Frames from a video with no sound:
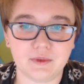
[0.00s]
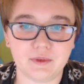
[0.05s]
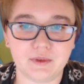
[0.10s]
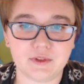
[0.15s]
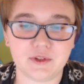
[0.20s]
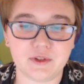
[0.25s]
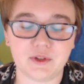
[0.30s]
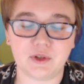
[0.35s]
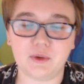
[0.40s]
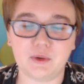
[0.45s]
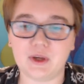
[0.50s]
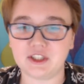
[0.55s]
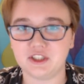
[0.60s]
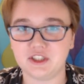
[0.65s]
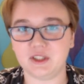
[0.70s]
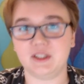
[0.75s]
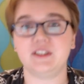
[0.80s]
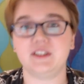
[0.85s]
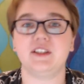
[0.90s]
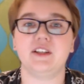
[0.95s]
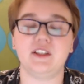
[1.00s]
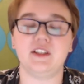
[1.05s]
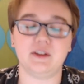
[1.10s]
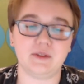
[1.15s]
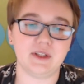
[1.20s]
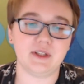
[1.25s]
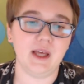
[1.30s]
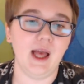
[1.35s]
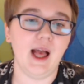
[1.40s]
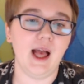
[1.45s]
So the question
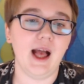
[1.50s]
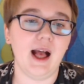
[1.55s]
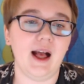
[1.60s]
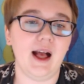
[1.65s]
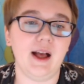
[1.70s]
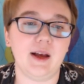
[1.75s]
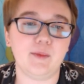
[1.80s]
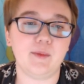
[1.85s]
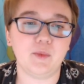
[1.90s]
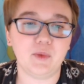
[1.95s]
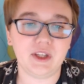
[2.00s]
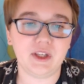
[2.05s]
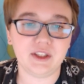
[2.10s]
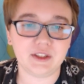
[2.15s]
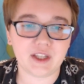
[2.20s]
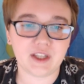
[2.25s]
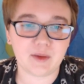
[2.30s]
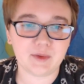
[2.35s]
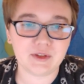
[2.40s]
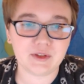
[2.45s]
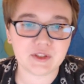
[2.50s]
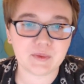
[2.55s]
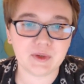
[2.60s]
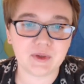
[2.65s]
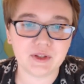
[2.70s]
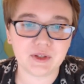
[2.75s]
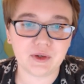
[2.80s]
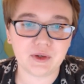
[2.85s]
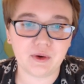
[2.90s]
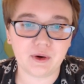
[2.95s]
continued. Can we use one
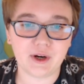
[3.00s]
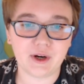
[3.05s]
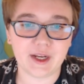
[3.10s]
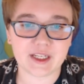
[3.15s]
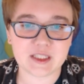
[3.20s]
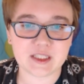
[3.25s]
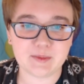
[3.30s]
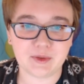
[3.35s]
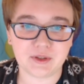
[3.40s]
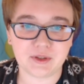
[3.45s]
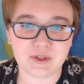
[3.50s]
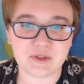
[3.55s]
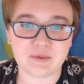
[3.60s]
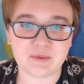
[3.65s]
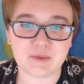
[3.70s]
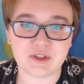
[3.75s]
of the core hex motors from